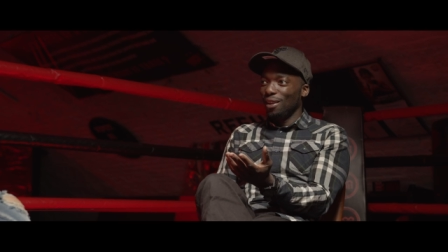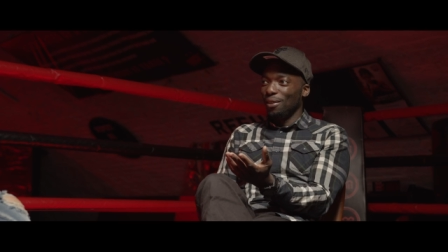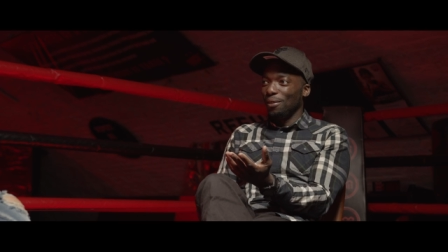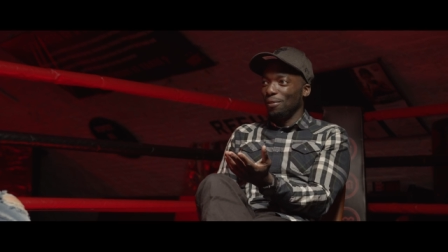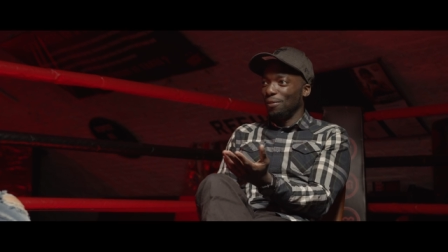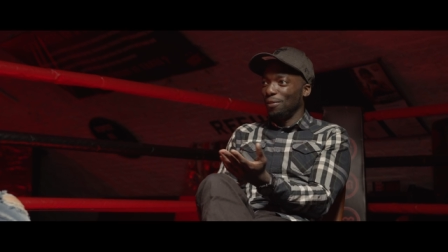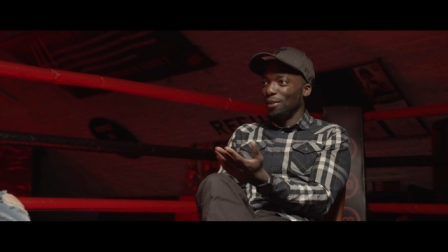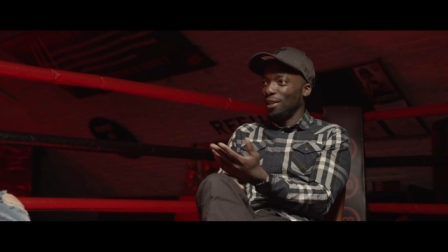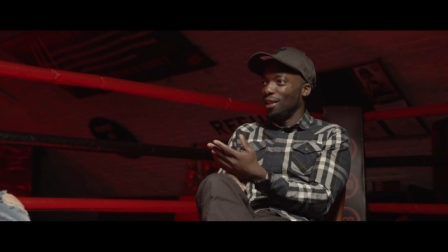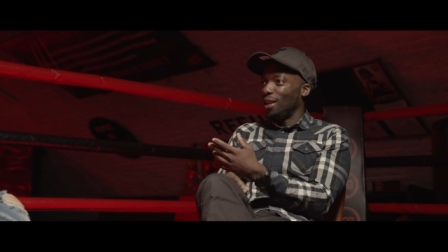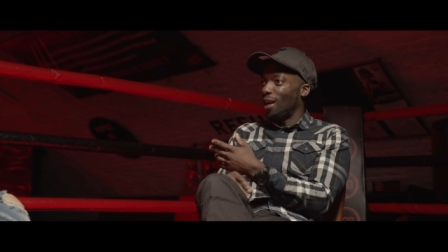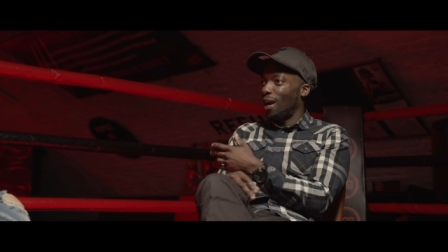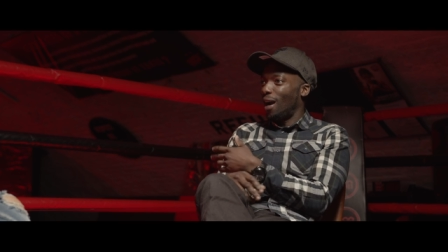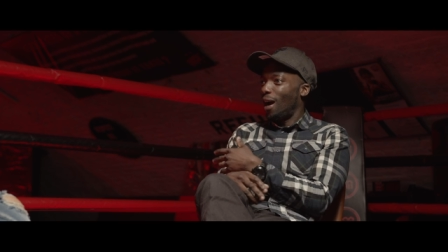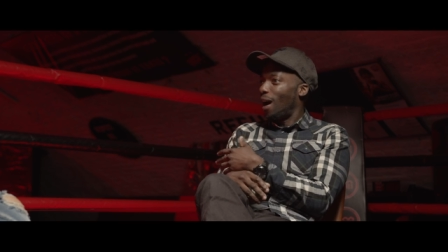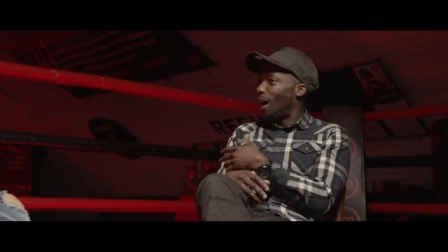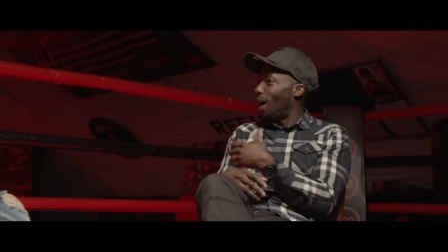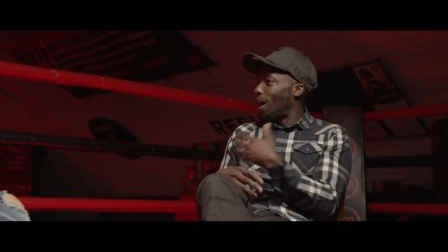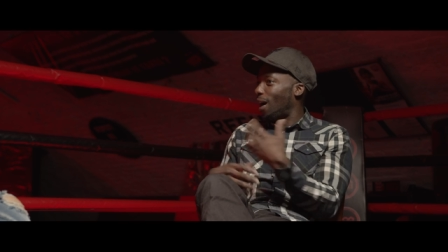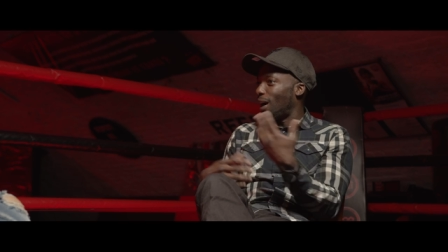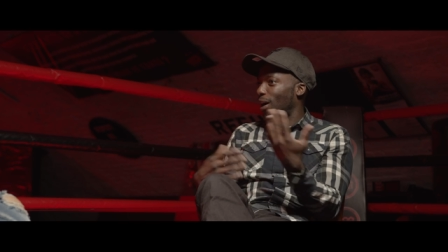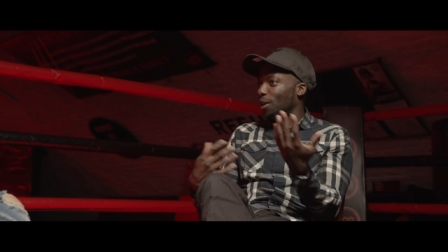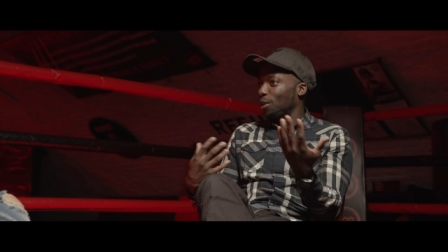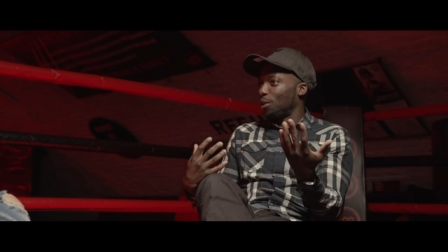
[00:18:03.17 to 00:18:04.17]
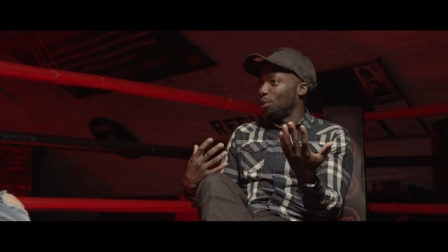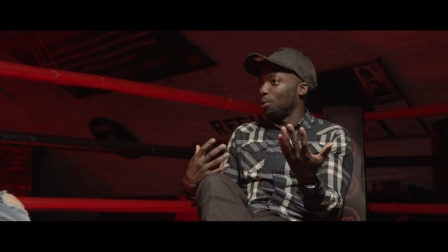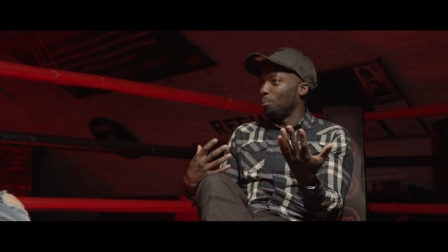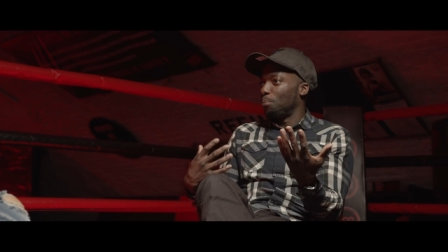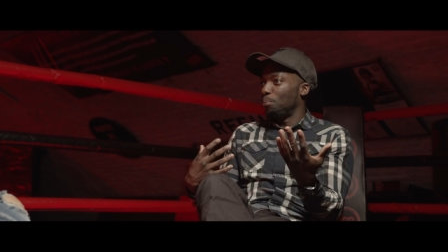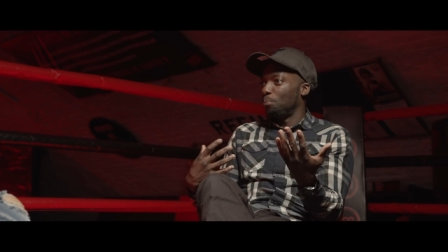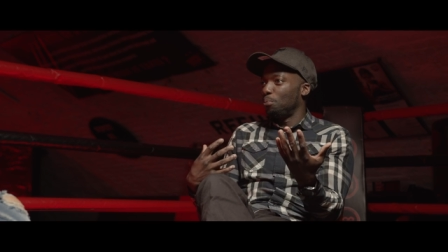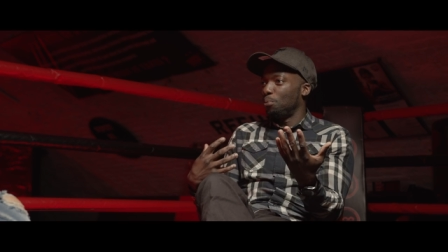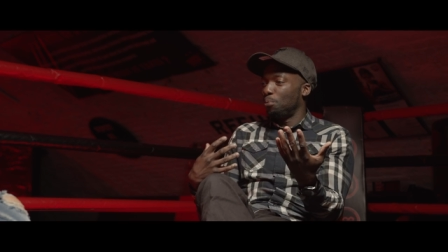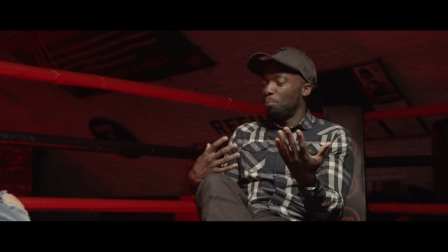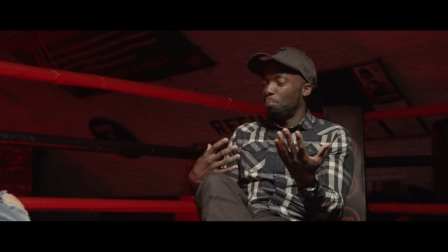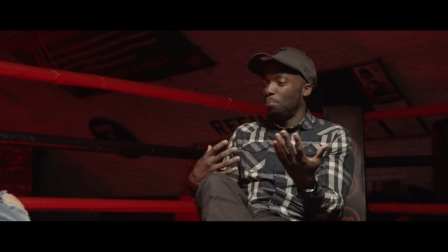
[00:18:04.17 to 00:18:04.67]
hopefully I should
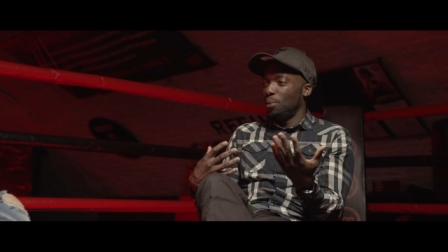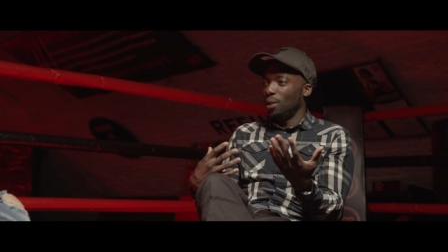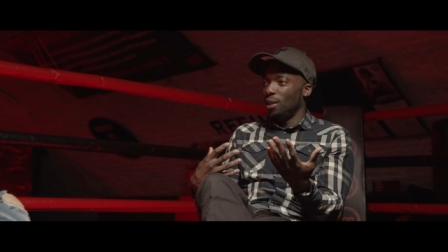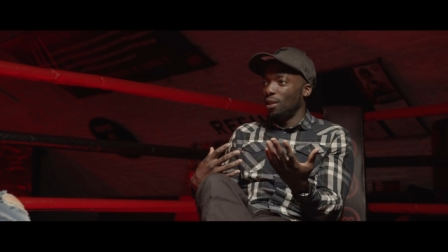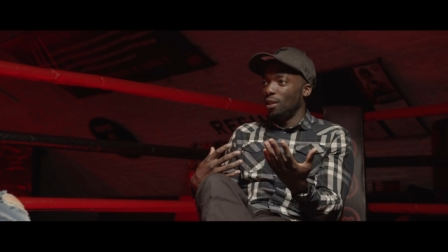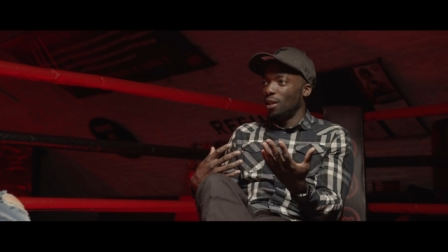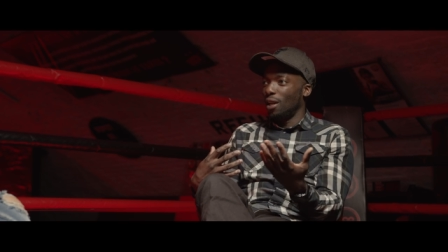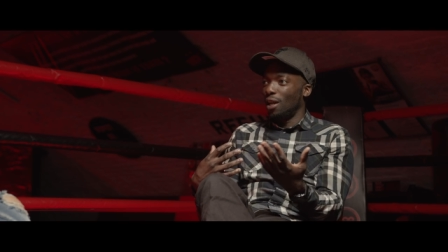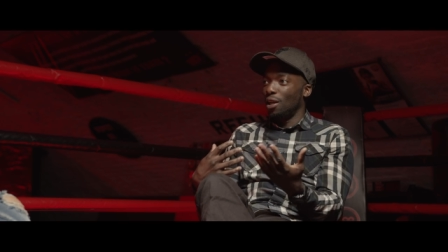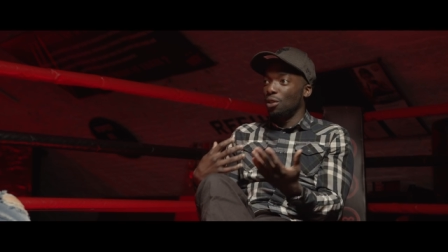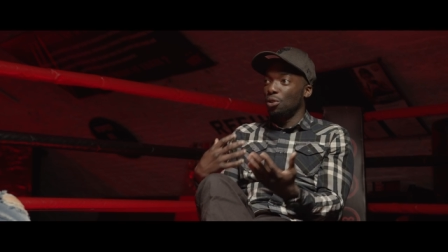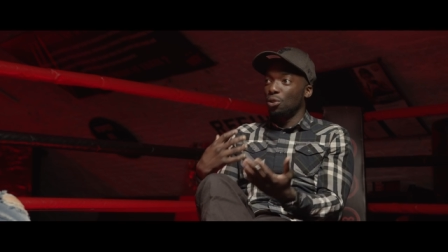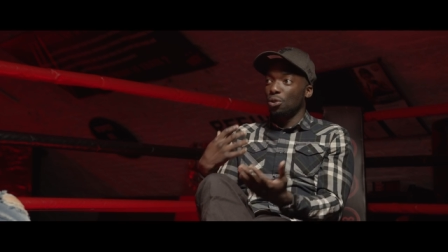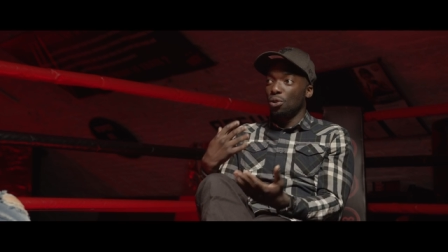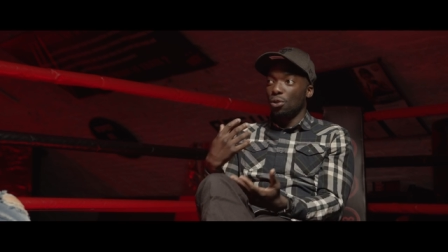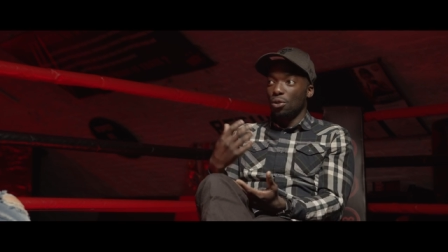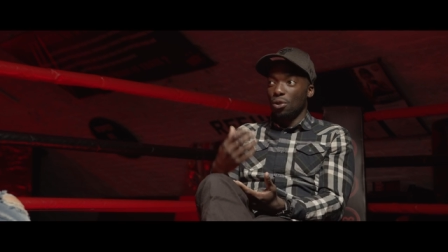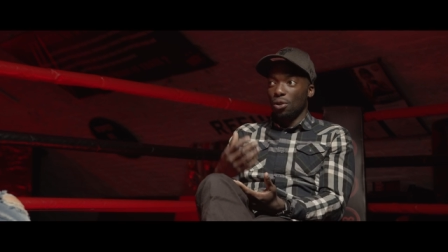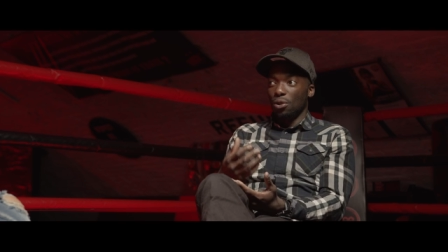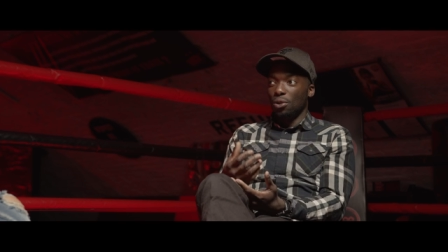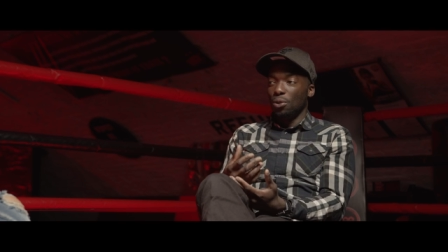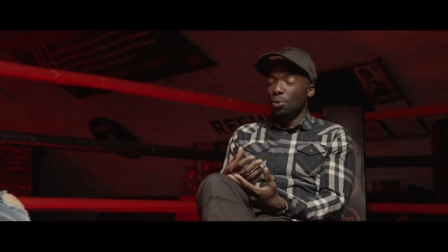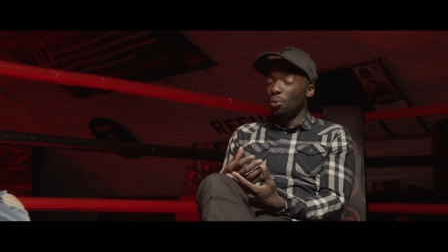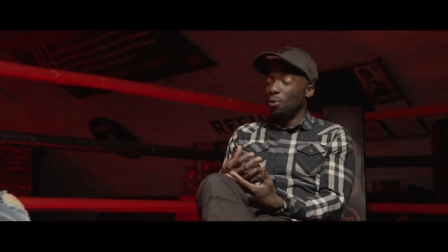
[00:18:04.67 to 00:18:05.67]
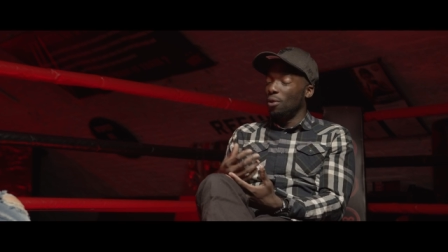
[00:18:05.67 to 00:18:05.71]
be as good